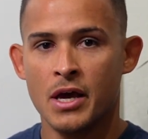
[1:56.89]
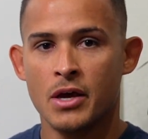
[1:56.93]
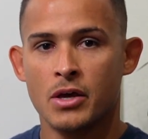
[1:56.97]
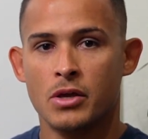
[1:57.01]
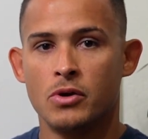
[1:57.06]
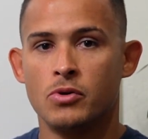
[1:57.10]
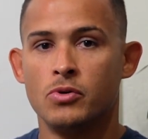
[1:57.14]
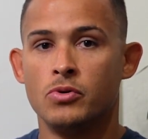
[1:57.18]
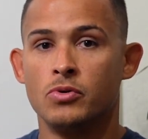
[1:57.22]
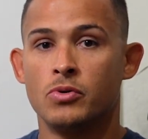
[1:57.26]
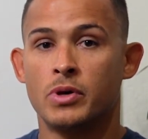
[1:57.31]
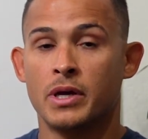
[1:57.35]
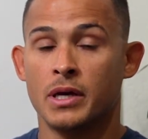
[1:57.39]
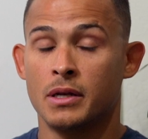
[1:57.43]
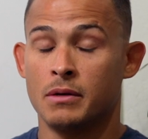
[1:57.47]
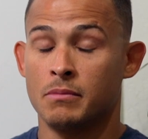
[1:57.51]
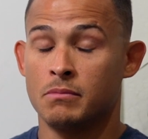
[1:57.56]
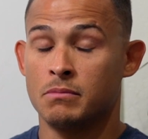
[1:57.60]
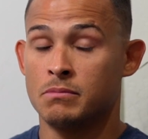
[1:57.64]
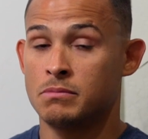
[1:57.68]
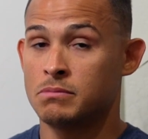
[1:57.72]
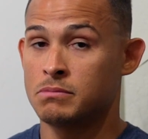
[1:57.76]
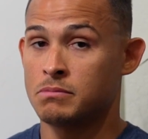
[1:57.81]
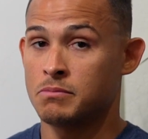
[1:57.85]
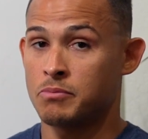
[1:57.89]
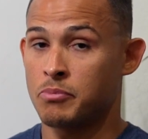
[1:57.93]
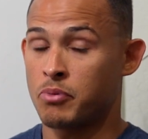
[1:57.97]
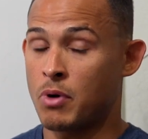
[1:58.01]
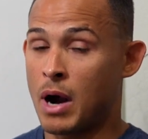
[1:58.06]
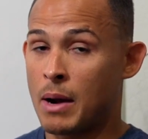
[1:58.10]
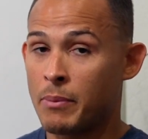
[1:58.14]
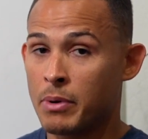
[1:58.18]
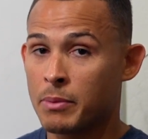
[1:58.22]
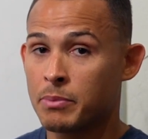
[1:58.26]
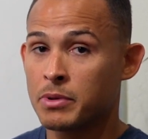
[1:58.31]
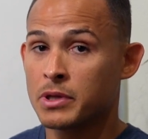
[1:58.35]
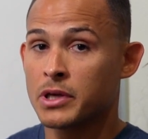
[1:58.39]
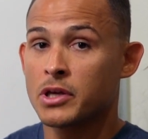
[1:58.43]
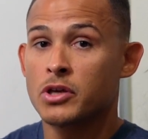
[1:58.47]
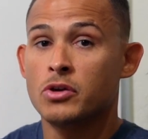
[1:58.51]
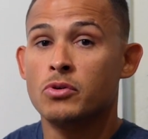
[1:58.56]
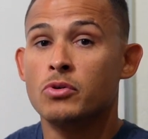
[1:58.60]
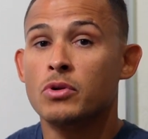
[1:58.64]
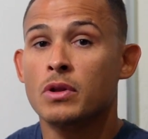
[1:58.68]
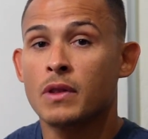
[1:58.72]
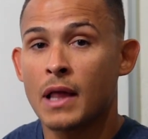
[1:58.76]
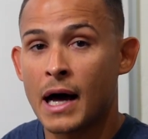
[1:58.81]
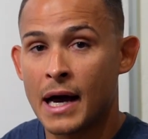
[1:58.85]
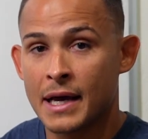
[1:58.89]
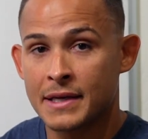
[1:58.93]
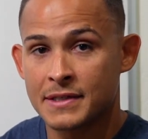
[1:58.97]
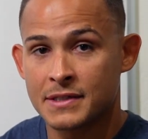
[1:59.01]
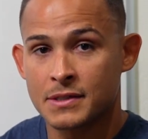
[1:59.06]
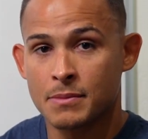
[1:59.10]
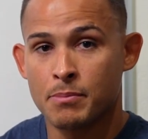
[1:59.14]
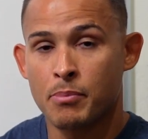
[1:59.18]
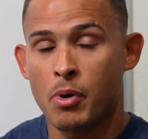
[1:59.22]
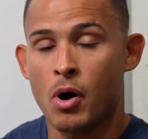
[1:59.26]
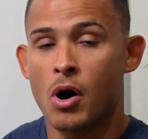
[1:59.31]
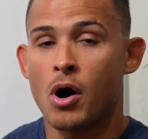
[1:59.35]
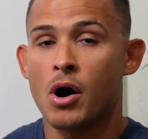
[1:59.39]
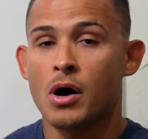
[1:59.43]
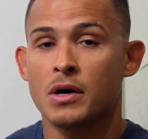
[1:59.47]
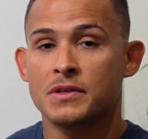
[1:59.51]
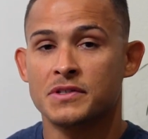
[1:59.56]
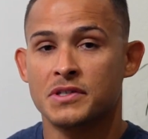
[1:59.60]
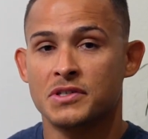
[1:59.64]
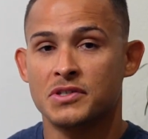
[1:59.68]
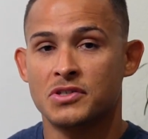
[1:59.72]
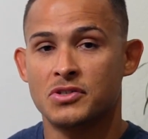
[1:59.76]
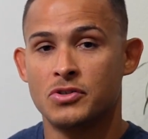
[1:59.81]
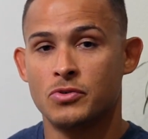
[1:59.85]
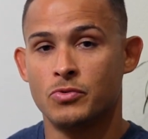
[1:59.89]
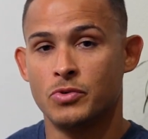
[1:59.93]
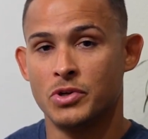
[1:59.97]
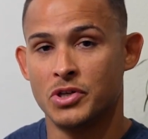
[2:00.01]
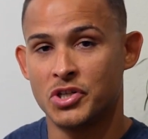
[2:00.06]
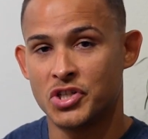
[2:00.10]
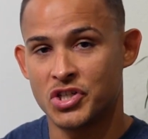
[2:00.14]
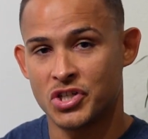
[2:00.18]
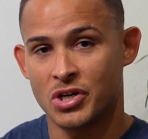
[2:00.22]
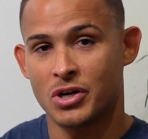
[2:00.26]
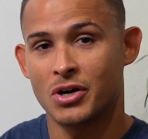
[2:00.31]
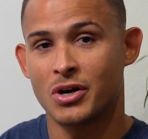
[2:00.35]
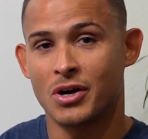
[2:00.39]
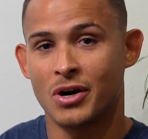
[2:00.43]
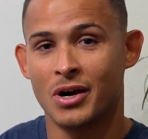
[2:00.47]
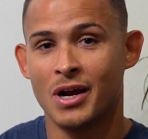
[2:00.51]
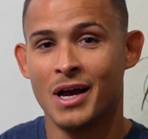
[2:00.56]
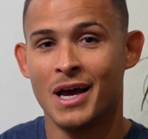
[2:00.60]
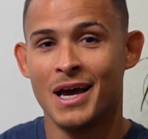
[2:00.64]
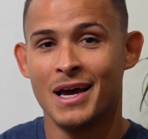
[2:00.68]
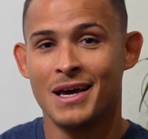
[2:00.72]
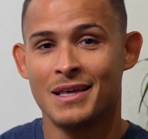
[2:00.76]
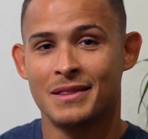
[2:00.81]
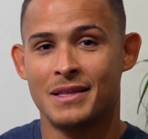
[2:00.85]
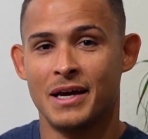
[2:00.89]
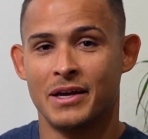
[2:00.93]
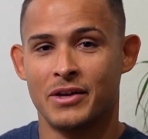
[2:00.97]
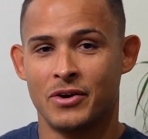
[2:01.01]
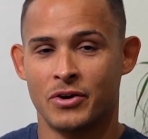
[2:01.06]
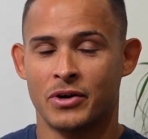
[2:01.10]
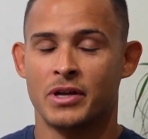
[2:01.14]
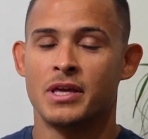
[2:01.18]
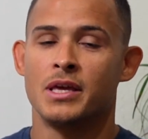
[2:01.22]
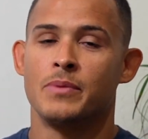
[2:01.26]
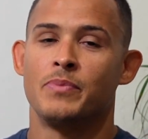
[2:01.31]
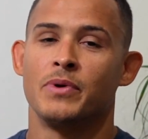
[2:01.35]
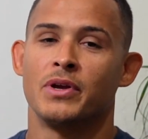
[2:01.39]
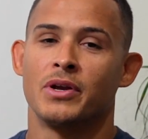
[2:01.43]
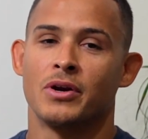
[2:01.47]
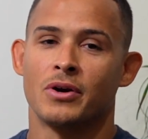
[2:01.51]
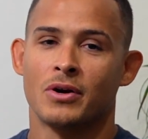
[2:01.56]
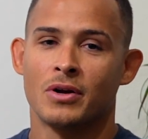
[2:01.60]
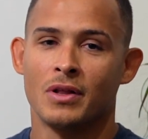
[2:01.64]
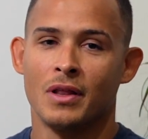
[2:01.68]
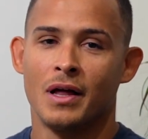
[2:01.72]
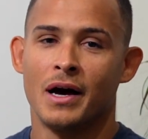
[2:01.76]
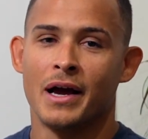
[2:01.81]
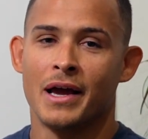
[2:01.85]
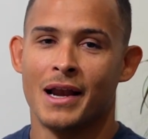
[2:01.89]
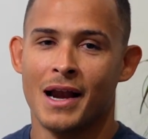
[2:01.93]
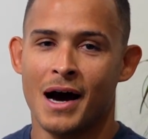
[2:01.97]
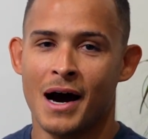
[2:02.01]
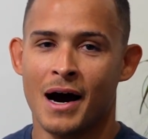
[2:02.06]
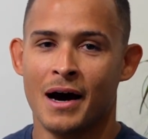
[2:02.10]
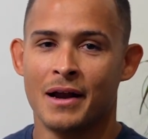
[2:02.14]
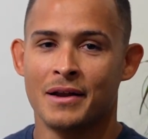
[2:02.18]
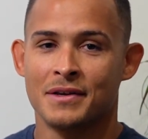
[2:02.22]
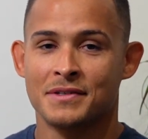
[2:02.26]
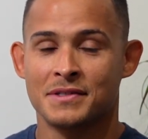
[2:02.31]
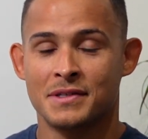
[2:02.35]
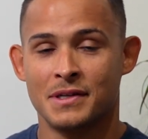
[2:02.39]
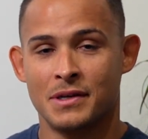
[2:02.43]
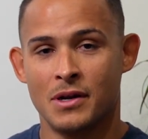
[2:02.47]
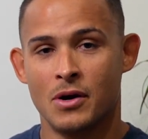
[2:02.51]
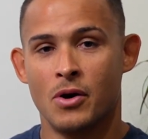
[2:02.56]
You can probably utilize some pauses to ensure that you're keeping your client honest and